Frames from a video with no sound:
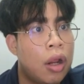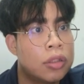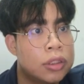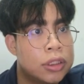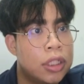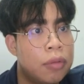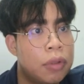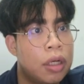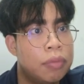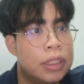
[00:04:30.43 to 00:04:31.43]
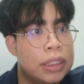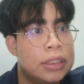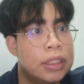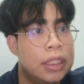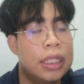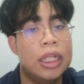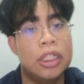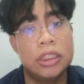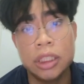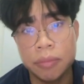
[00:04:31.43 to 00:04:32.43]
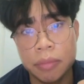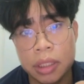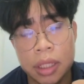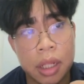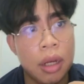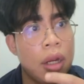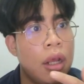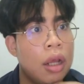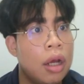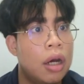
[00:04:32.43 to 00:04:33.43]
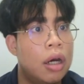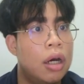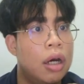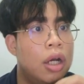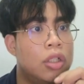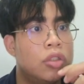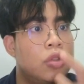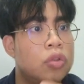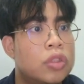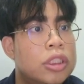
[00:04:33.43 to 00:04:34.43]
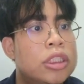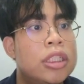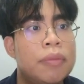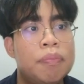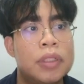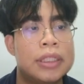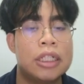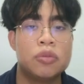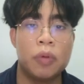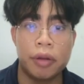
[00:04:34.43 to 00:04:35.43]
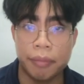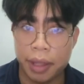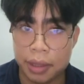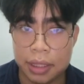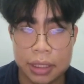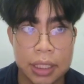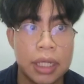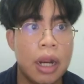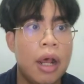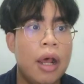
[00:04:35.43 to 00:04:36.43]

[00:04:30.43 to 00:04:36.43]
some companies delay shipment, choose cheaper transport method,